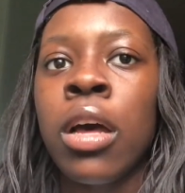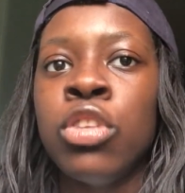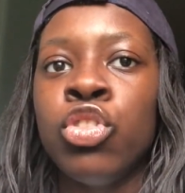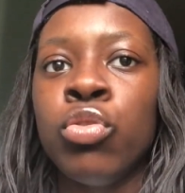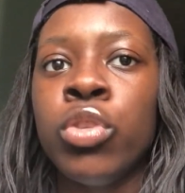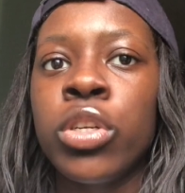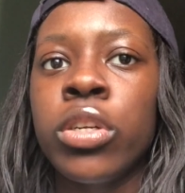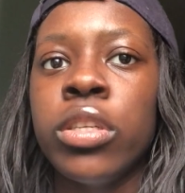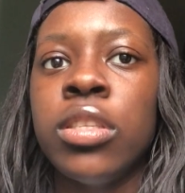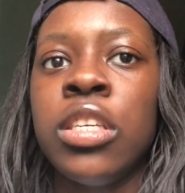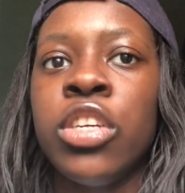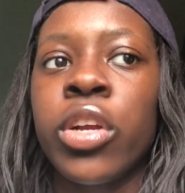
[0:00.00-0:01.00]
junior
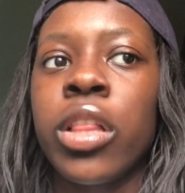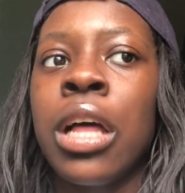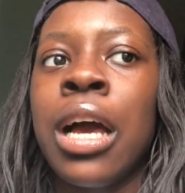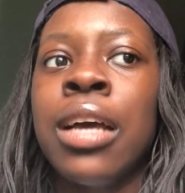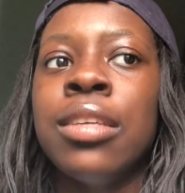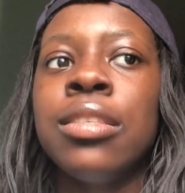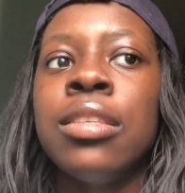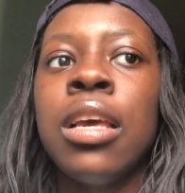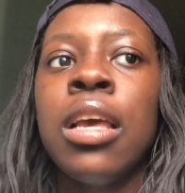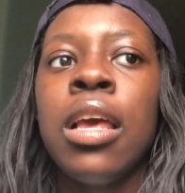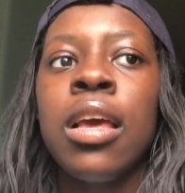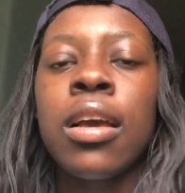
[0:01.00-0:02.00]
and senior class,
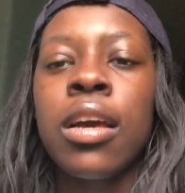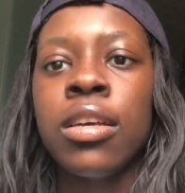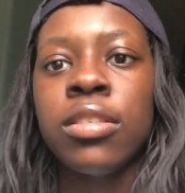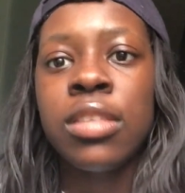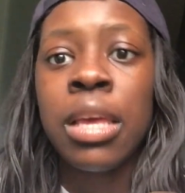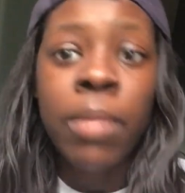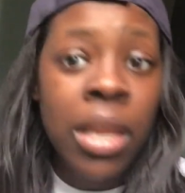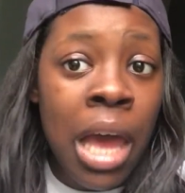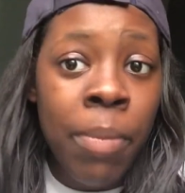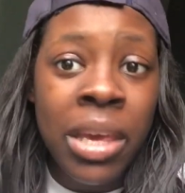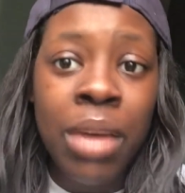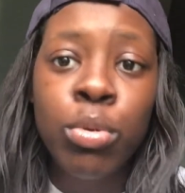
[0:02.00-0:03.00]
because they may
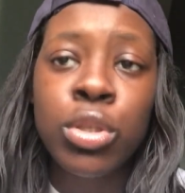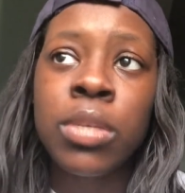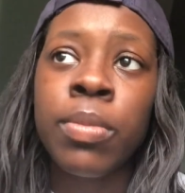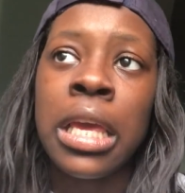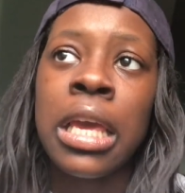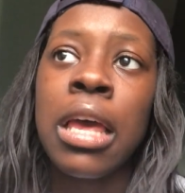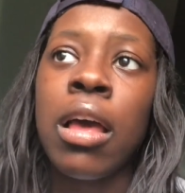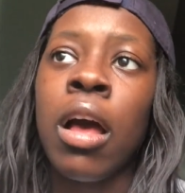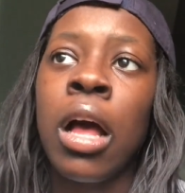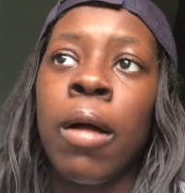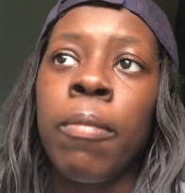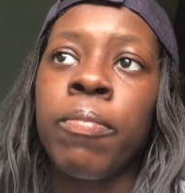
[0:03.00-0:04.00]
not be able to be
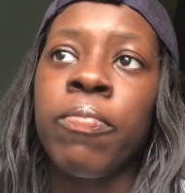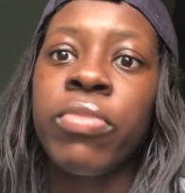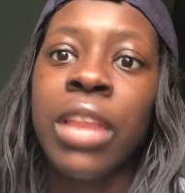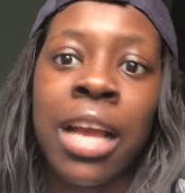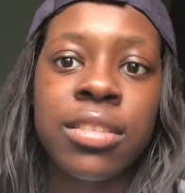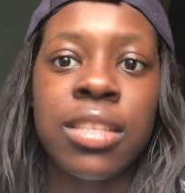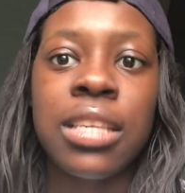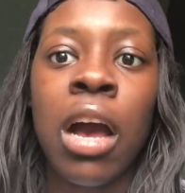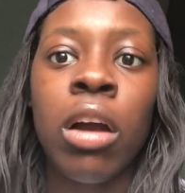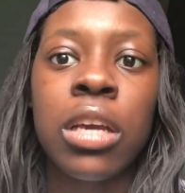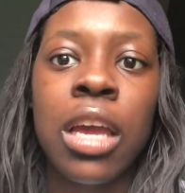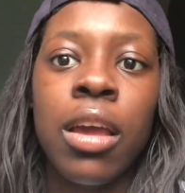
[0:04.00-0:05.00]
access
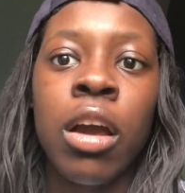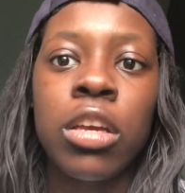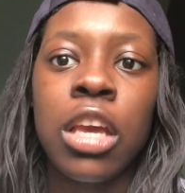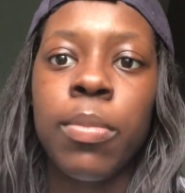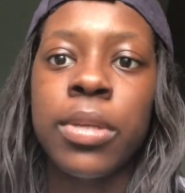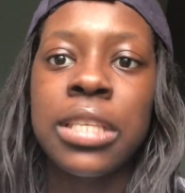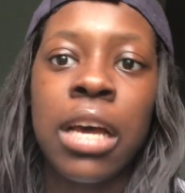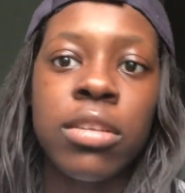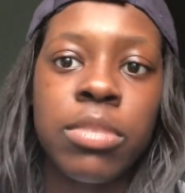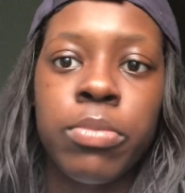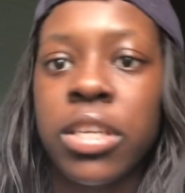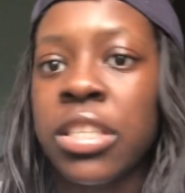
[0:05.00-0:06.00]
on-campus
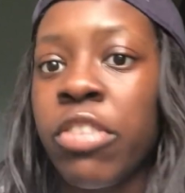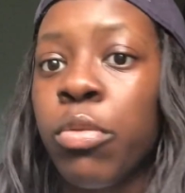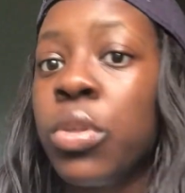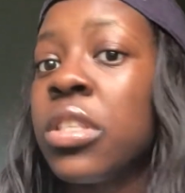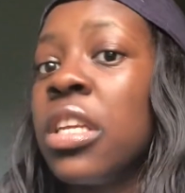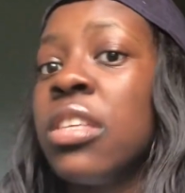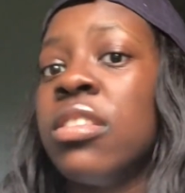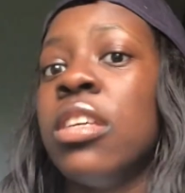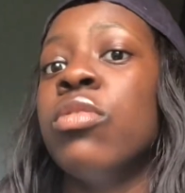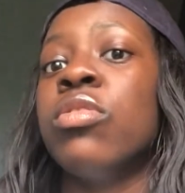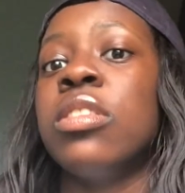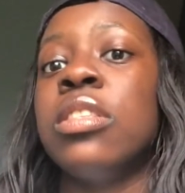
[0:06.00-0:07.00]
housing because everyone's getting
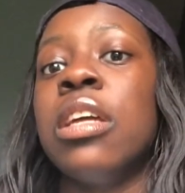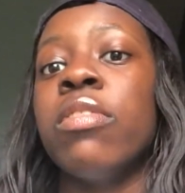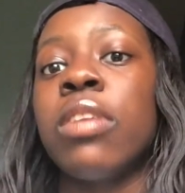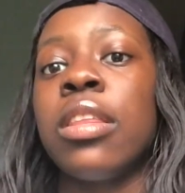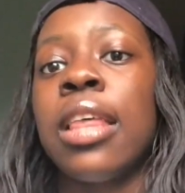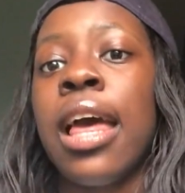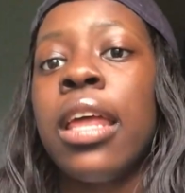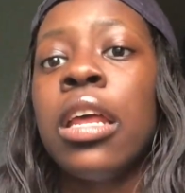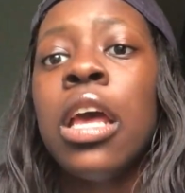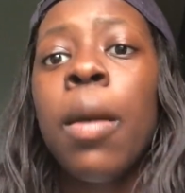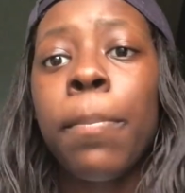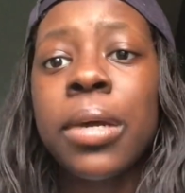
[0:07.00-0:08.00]
singles and stuff like that.
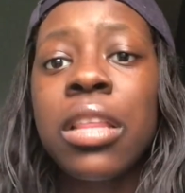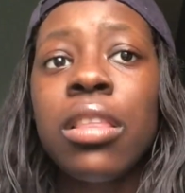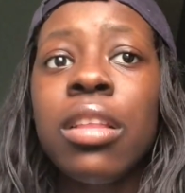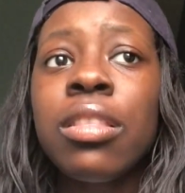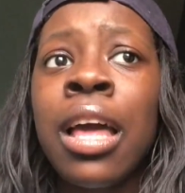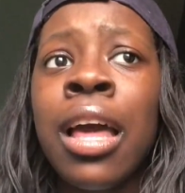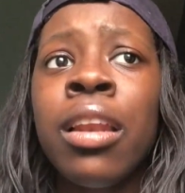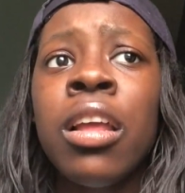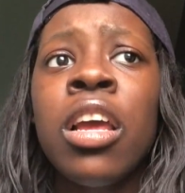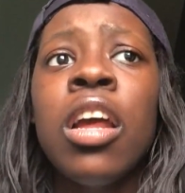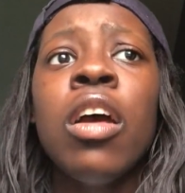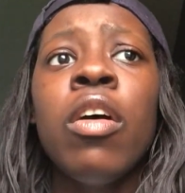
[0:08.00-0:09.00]
But I think that
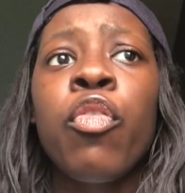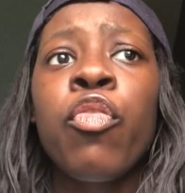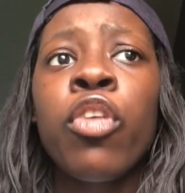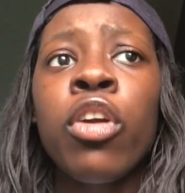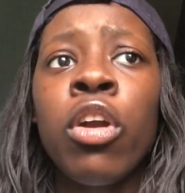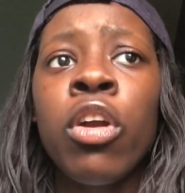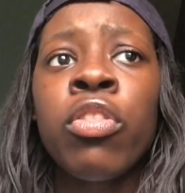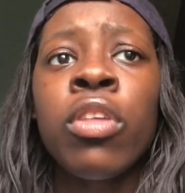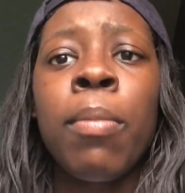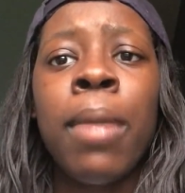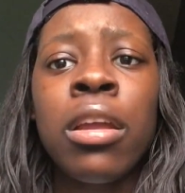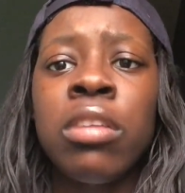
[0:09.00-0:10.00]
for the
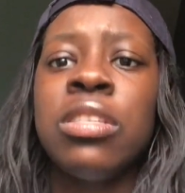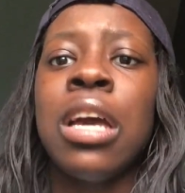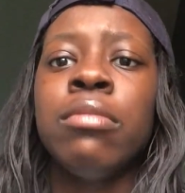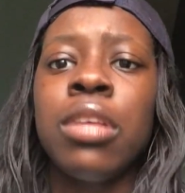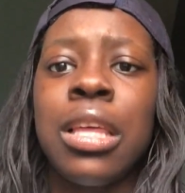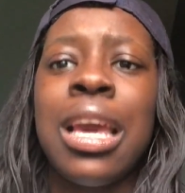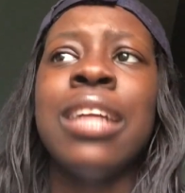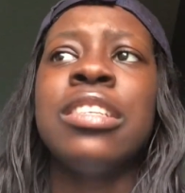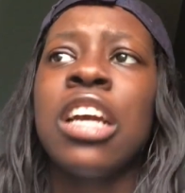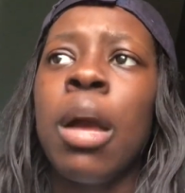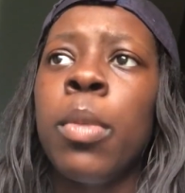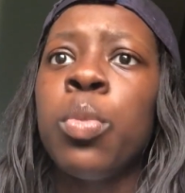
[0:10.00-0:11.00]
amount of time that they had to
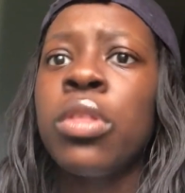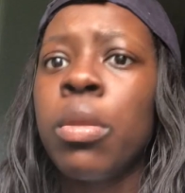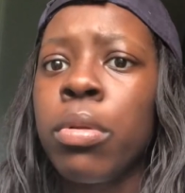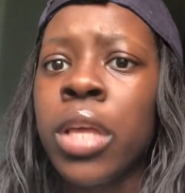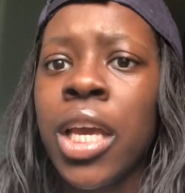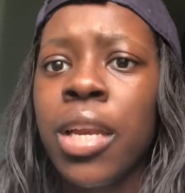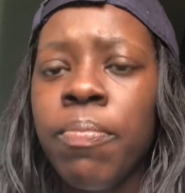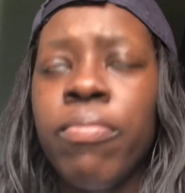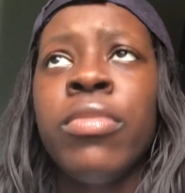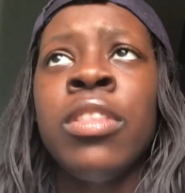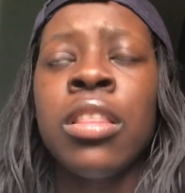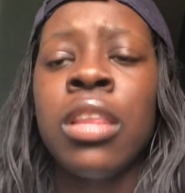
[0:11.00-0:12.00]
come up with a plan,
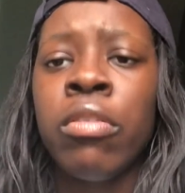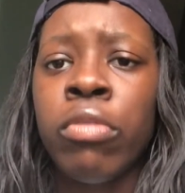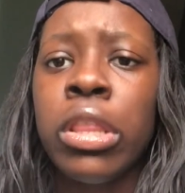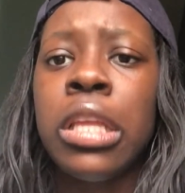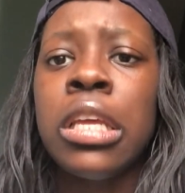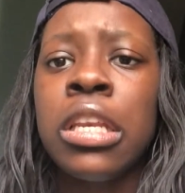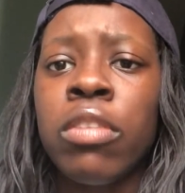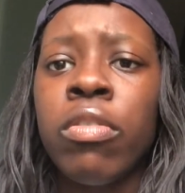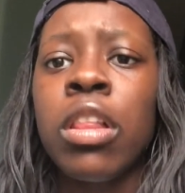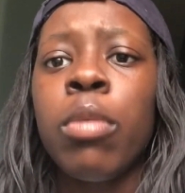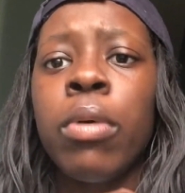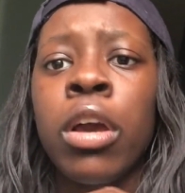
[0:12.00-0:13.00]
that they really did
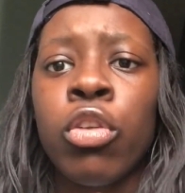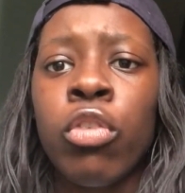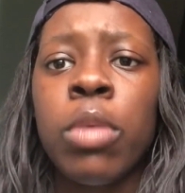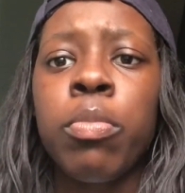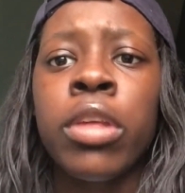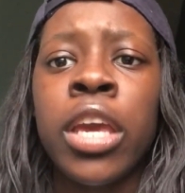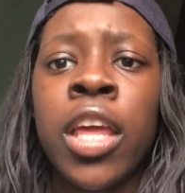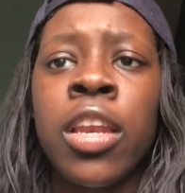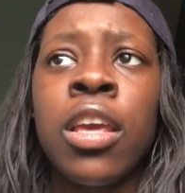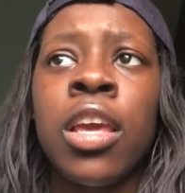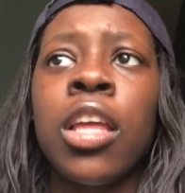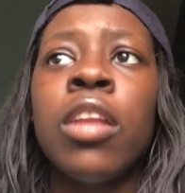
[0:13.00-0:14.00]
develop a great plan,
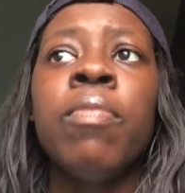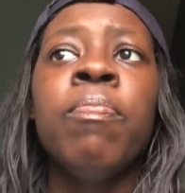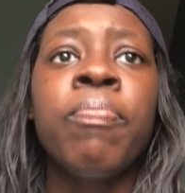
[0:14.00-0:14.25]
and